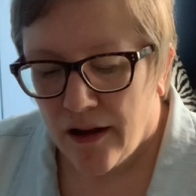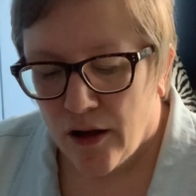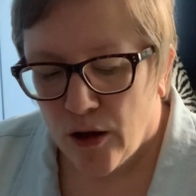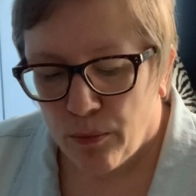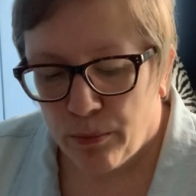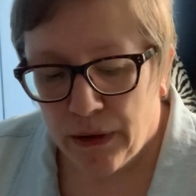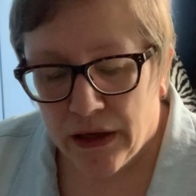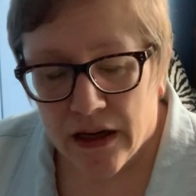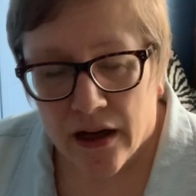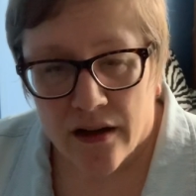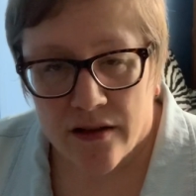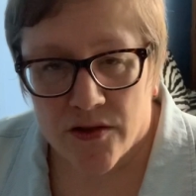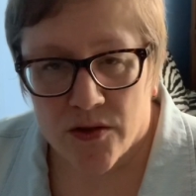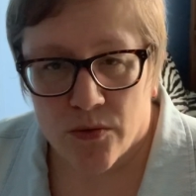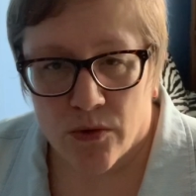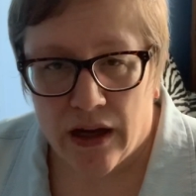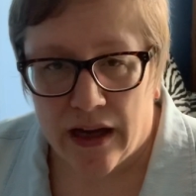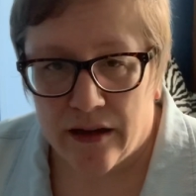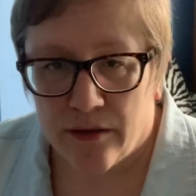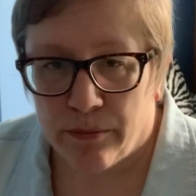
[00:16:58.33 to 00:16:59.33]
Because
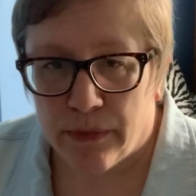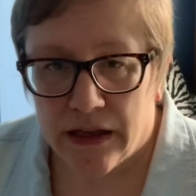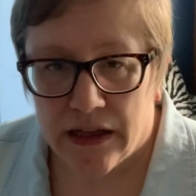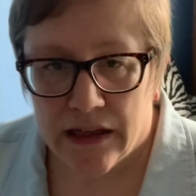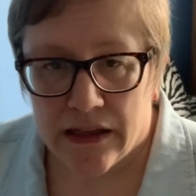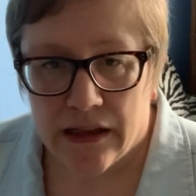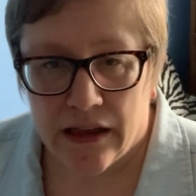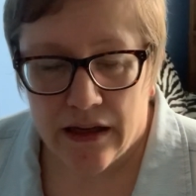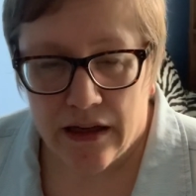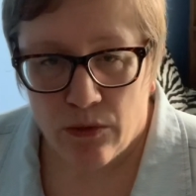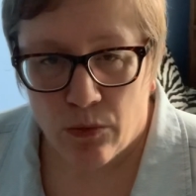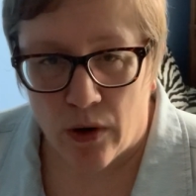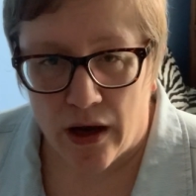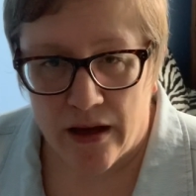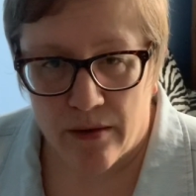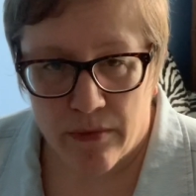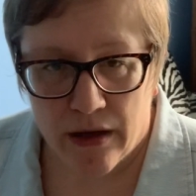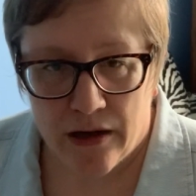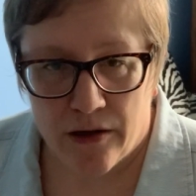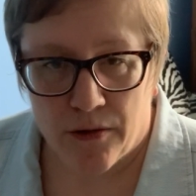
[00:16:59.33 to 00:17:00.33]
admittedly,
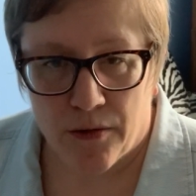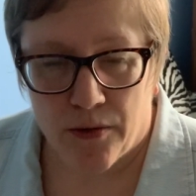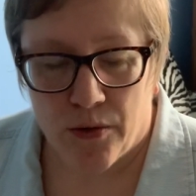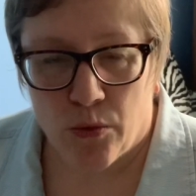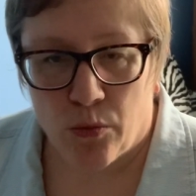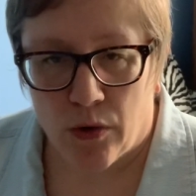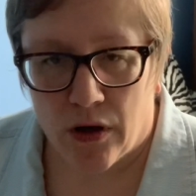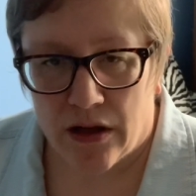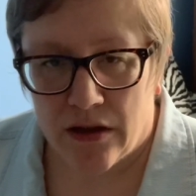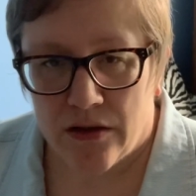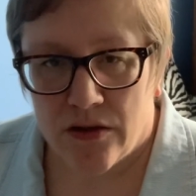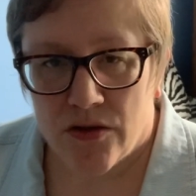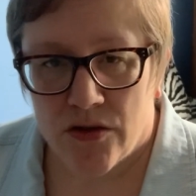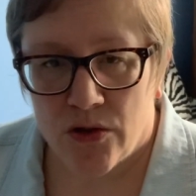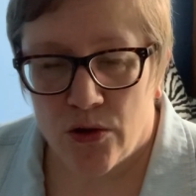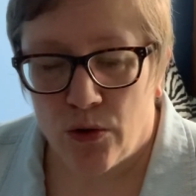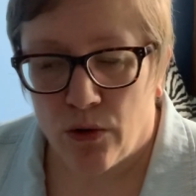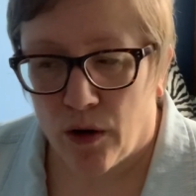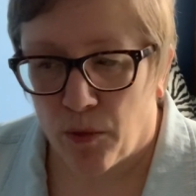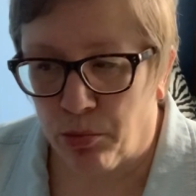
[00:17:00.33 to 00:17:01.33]
white men are the ones
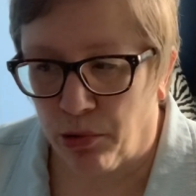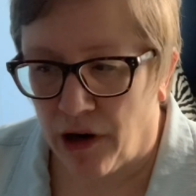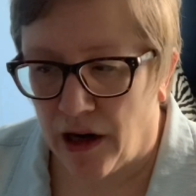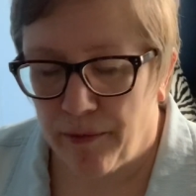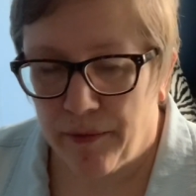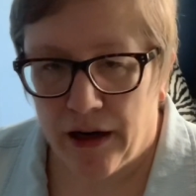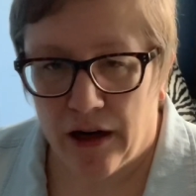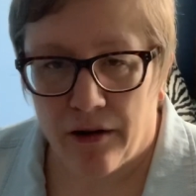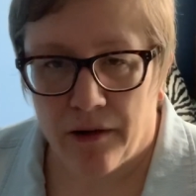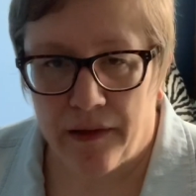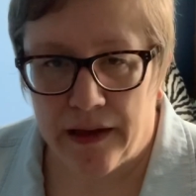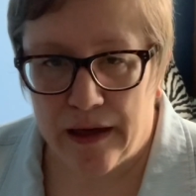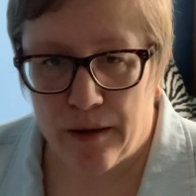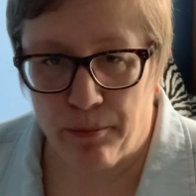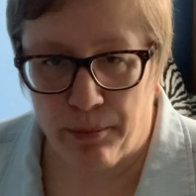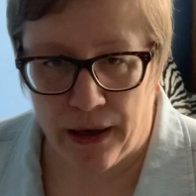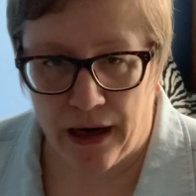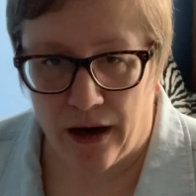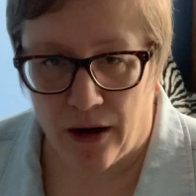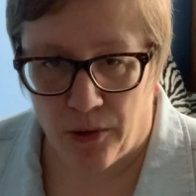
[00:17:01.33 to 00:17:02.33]
who are primarily in
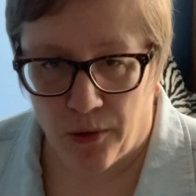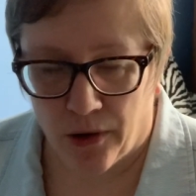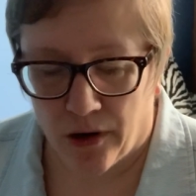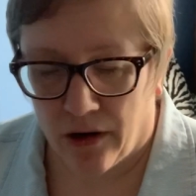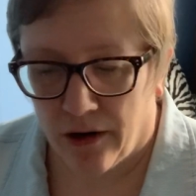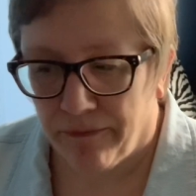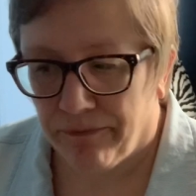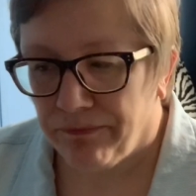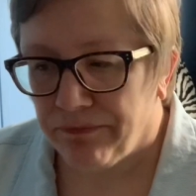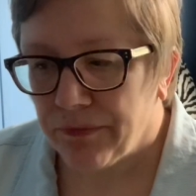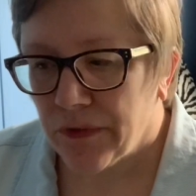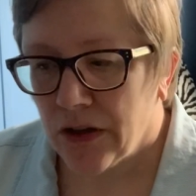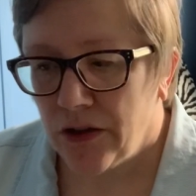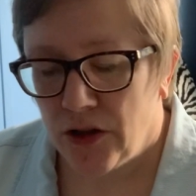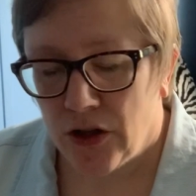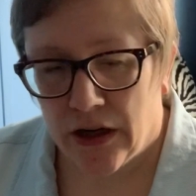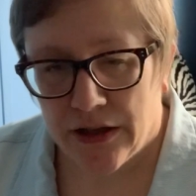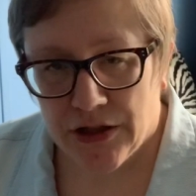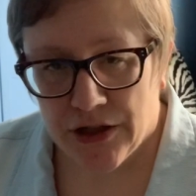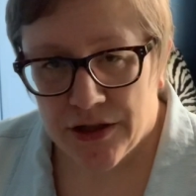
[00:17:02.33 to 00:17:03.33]
power,
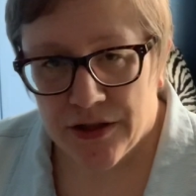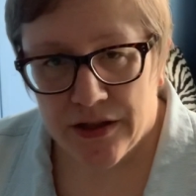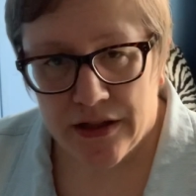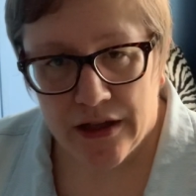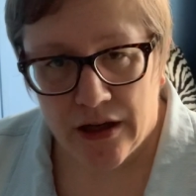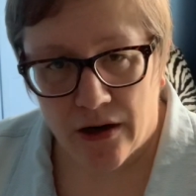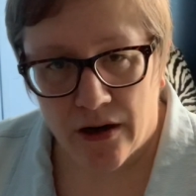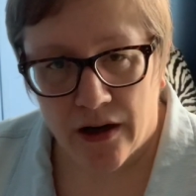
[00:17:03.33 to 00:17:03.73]
not just in our